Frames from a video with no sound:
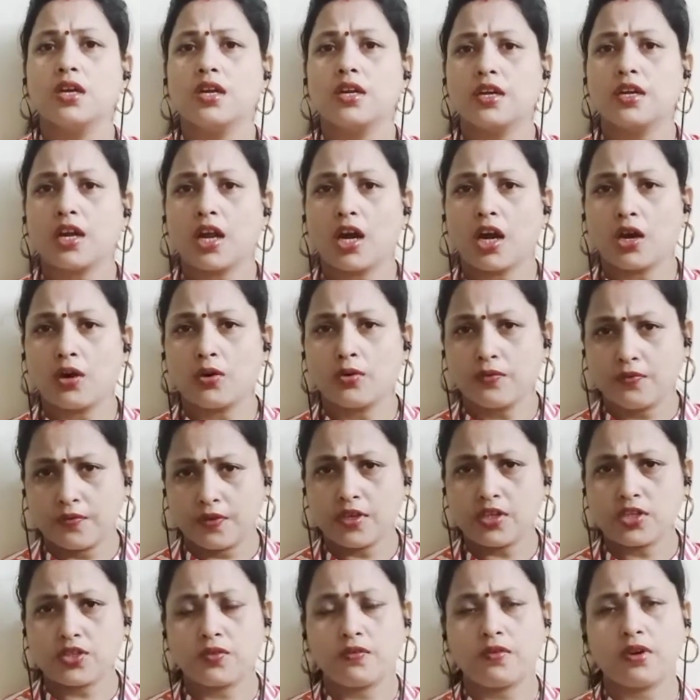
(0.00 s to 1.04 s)
Now
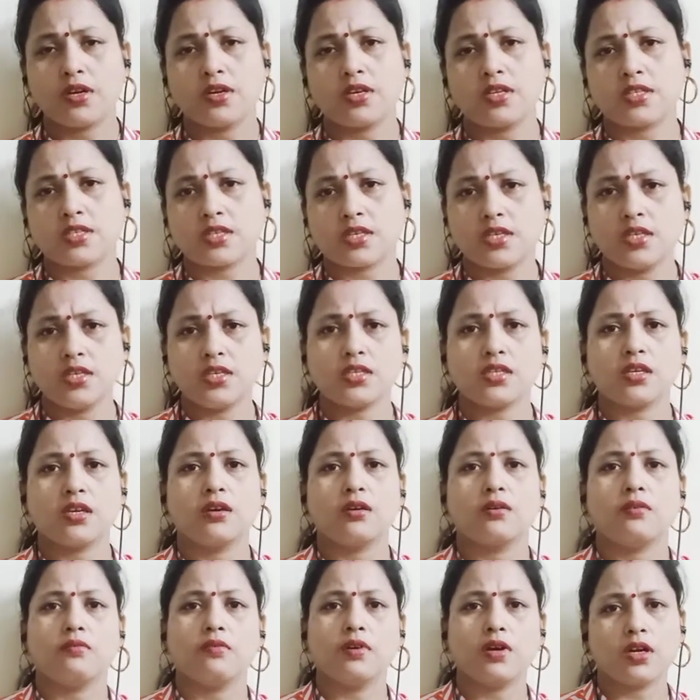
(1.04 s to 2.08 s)
first we will discuss
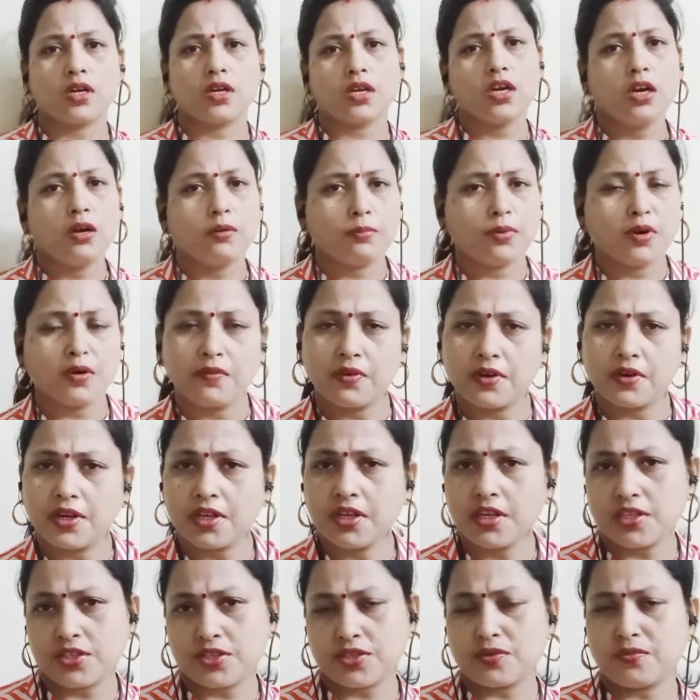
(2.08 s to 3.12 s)
what poverty
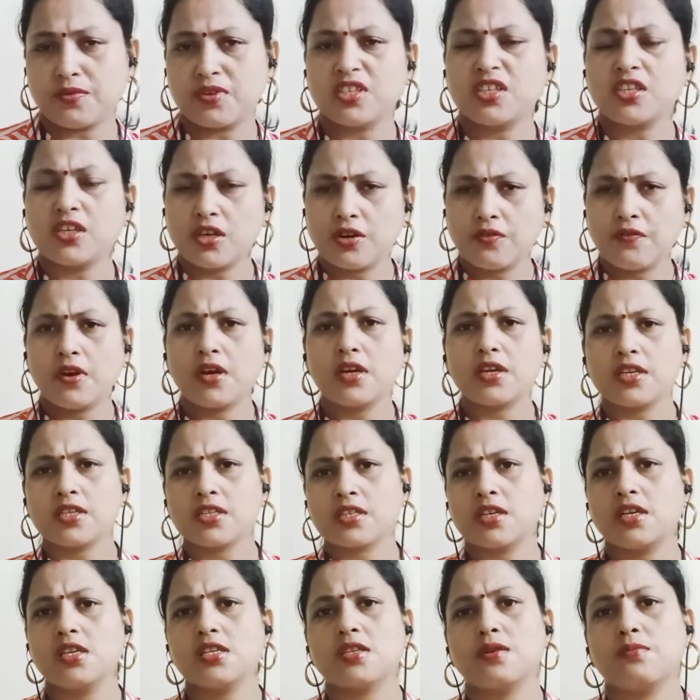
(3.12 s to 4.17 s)
estimation. Here we will
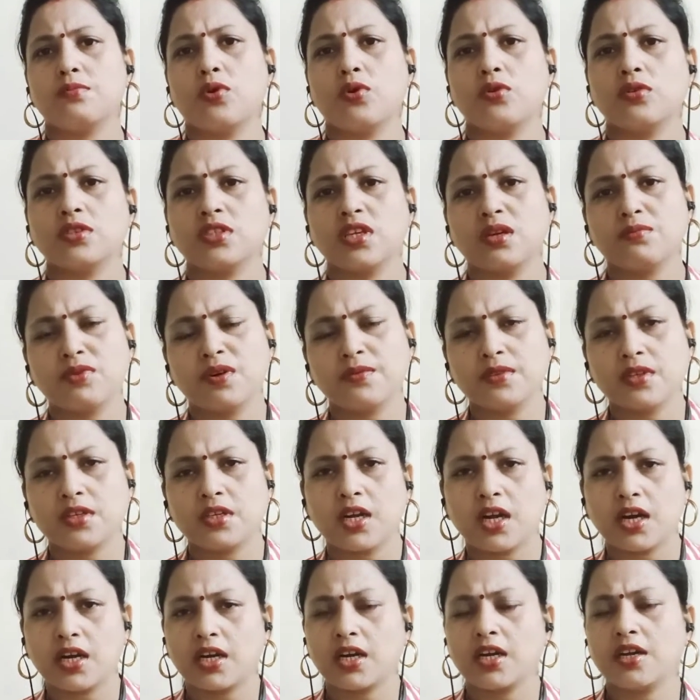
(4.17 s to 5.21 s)
discuss about some of the
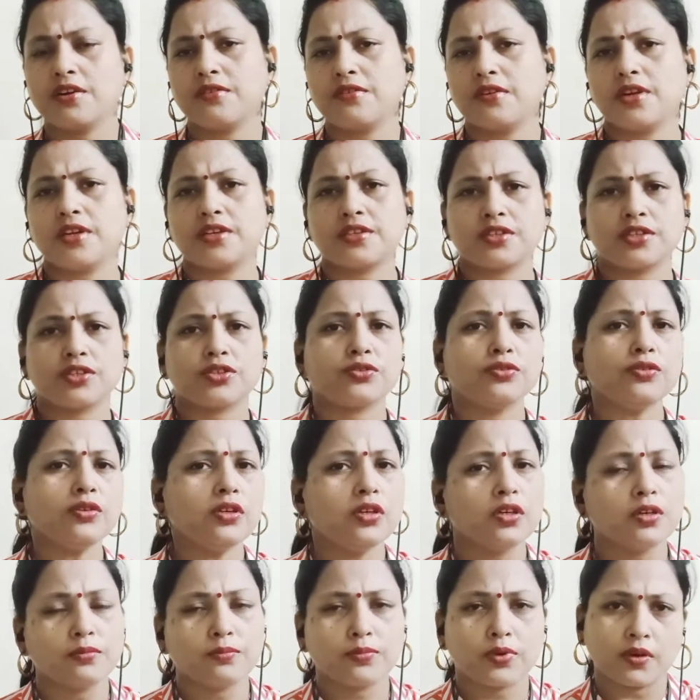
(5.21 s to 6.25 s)
data related to
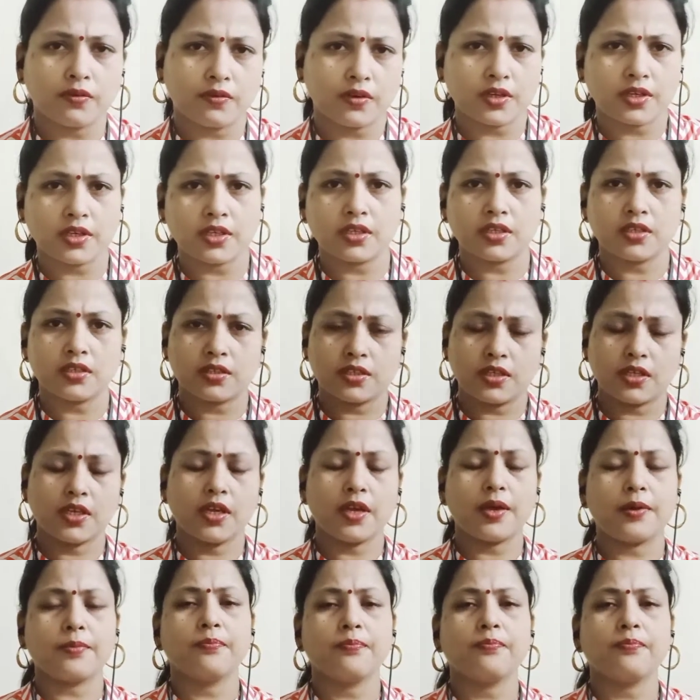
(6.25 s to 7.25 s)
poverty. Okay.